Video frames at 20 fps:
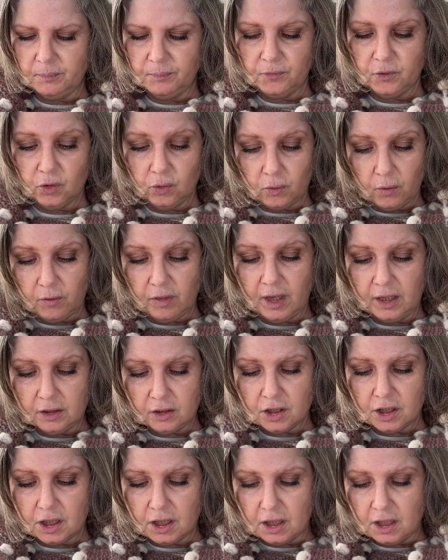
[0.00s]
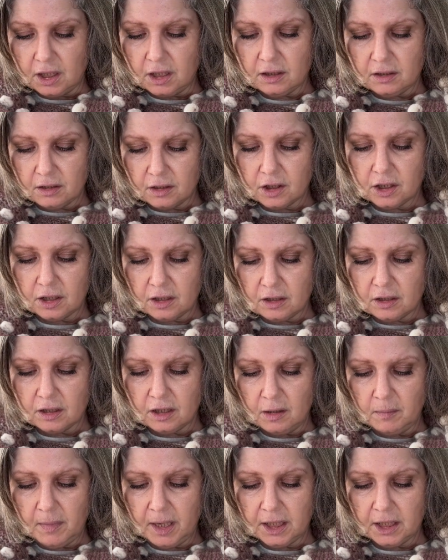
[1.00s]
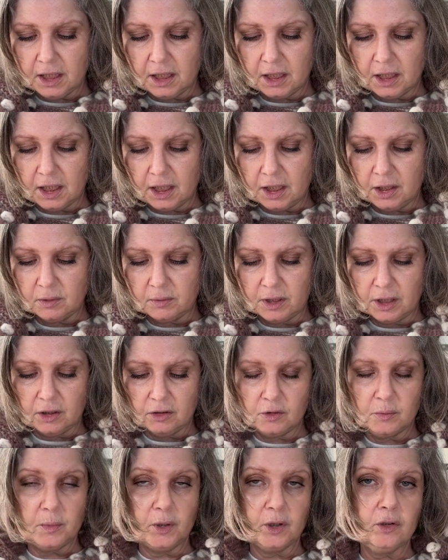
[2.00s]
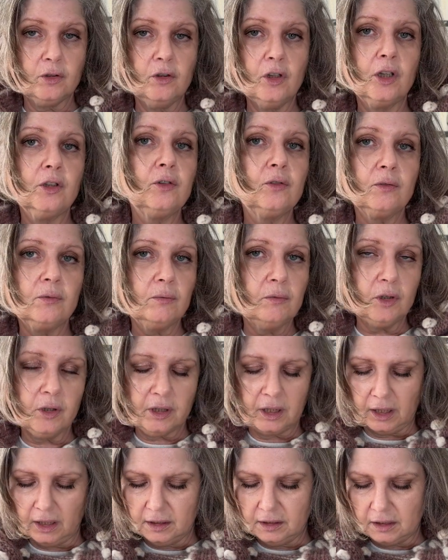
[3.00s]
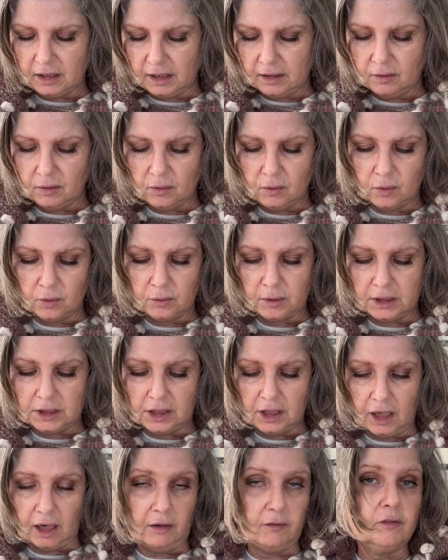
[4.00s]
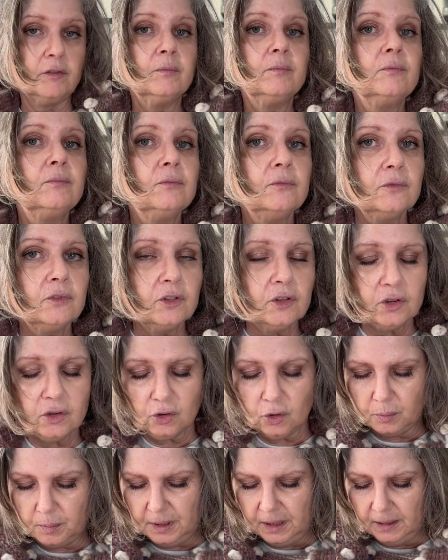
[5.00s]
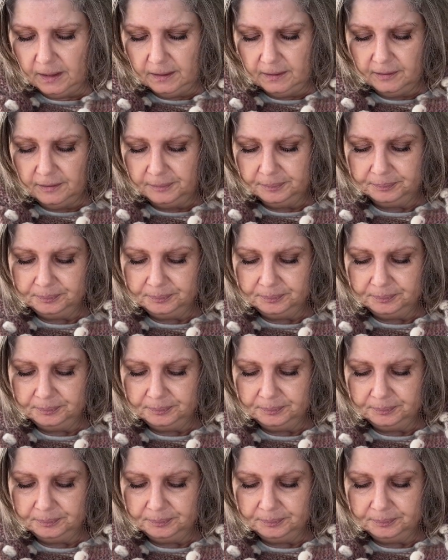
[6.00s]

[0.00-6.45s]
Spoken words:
So there she is. She's still making earrings, but not the kind I already have. So be it.